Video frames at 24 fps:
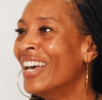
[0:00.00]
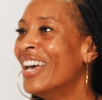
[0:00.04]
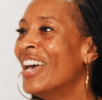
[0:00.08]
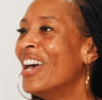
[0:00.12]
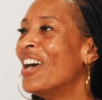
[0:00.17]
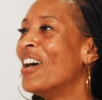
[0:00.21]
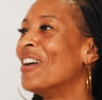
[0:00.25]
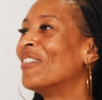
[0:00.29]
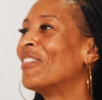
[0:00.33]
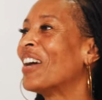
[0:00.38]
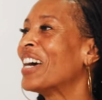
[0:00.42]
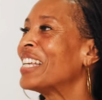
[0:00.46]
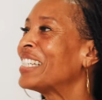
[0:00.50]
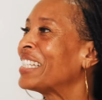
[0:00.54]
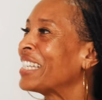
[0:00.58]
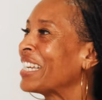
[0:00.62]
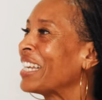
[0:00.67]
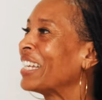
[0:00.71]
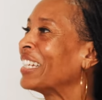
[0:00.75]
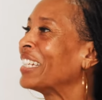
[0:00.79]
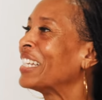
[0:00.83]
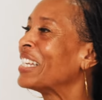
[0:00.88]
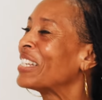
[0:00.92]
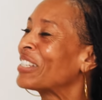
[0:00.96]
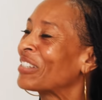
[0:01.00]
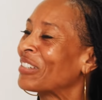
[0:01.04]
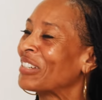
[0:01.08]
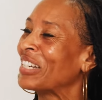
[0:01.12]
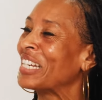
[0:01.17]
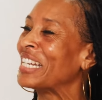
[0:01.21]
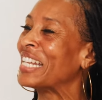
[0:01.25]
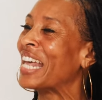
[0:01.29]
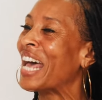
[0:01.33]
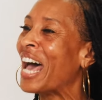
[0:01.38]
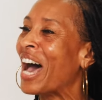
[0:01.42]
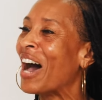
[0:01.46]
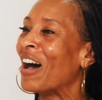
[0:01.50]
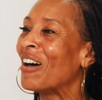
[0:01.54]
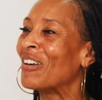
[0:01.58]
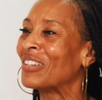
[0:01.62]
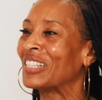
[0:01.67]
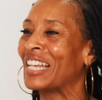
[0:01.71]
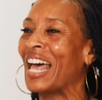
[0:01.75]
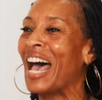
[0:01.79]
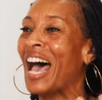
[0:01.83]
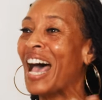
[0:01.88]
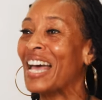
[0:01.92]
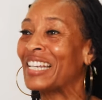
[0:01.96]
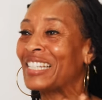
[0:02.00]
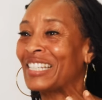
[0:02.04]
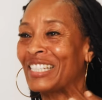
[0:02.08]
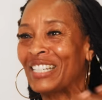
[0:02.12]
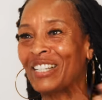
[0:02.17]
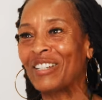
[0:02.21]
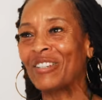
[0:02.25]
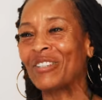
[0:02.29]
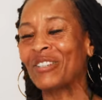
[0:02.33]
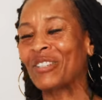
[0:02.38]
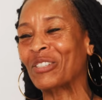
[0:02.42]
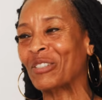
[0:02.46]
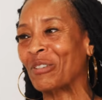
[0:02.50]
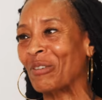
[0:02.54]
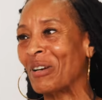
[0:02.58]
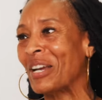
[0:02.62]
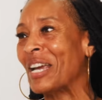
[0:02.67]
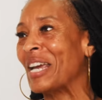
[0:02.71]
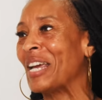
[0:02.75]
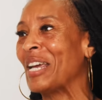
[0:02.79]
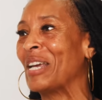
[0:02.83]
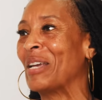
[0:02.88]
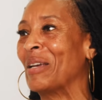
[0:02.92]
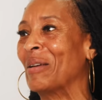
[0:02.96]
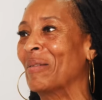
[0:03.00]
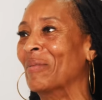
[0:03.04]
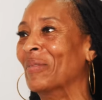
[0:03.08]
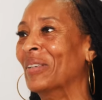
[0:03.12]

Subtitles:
If I see a lizard in the house, I still scream.